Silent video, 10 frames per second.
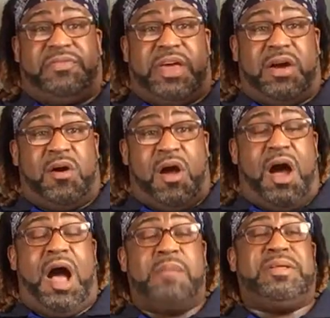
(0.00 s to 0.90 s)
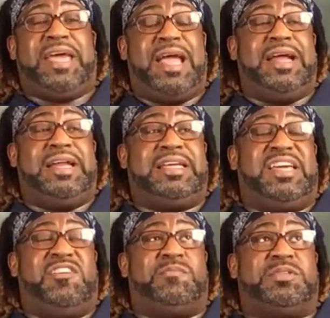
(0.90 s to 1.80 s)
They are obligated to
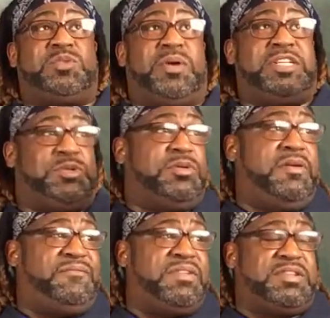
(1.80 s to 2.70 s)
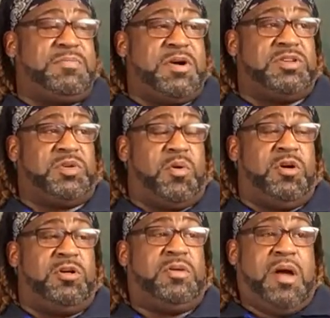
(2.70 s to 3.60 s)
give between 250 barrels of
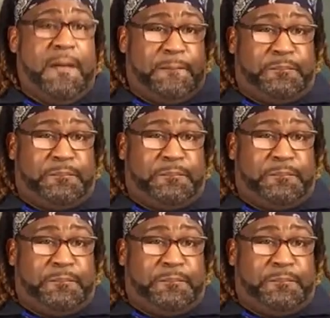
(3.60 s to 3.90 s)
oil